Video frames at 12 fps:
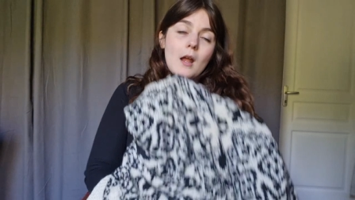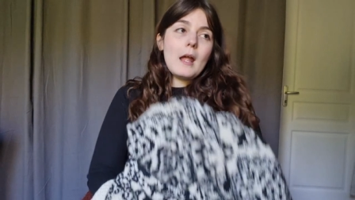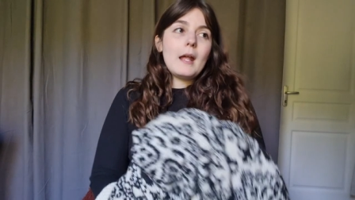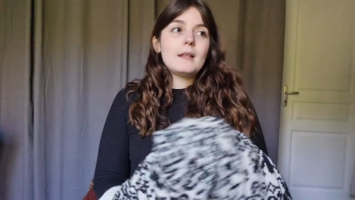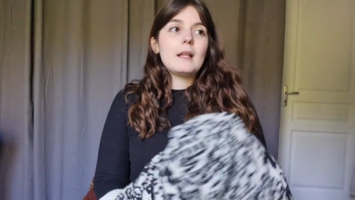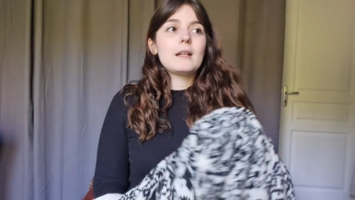
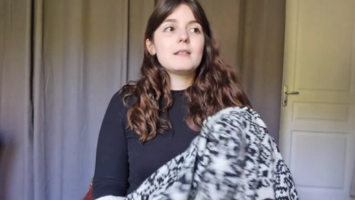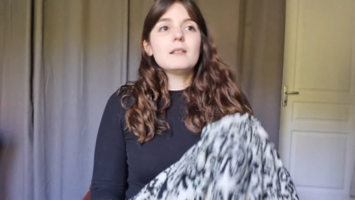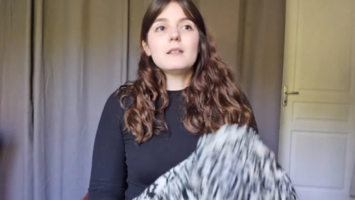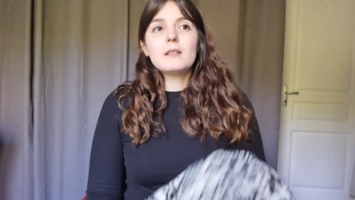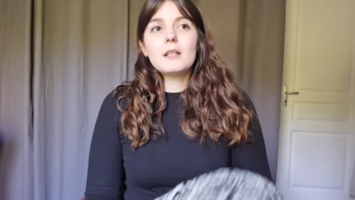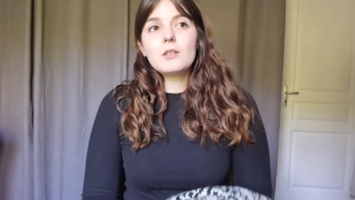and I
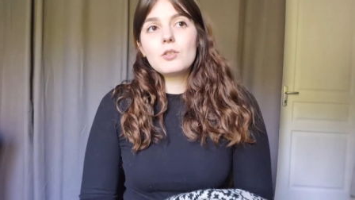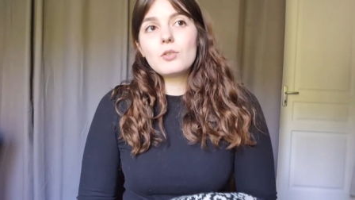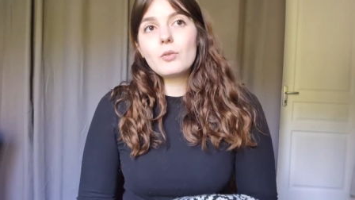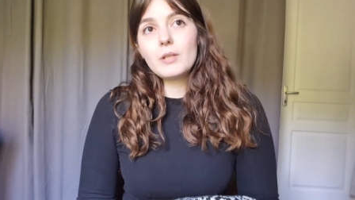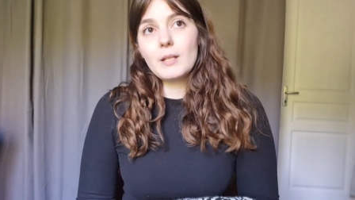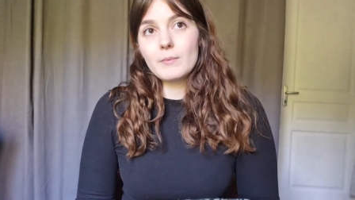didn't
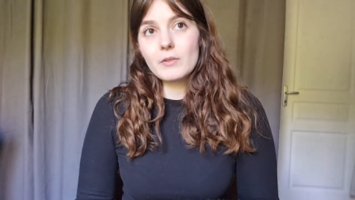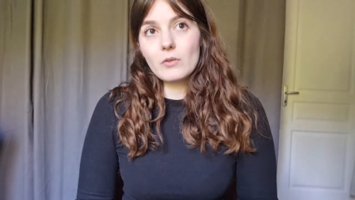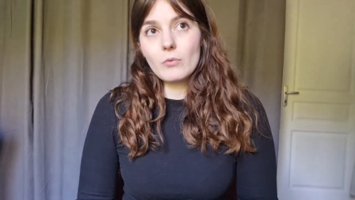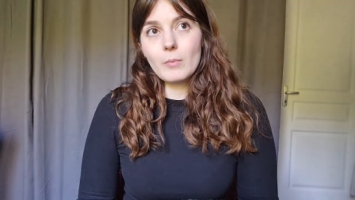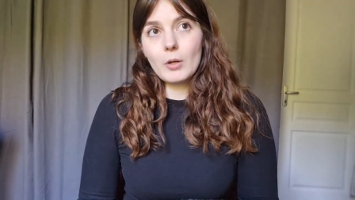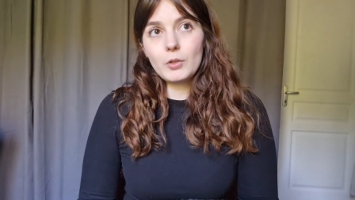enjoy them
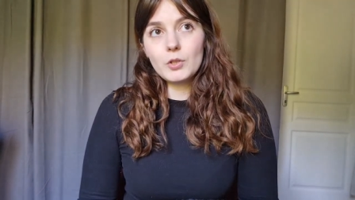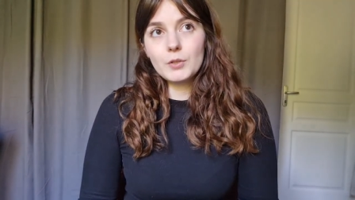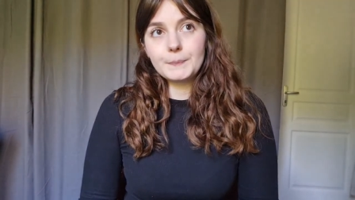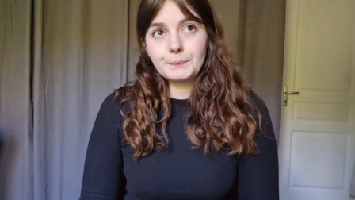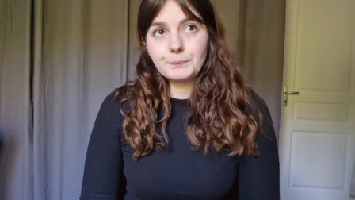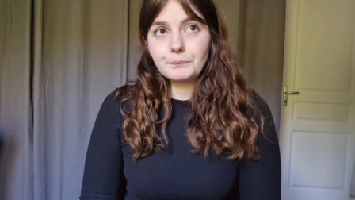so much.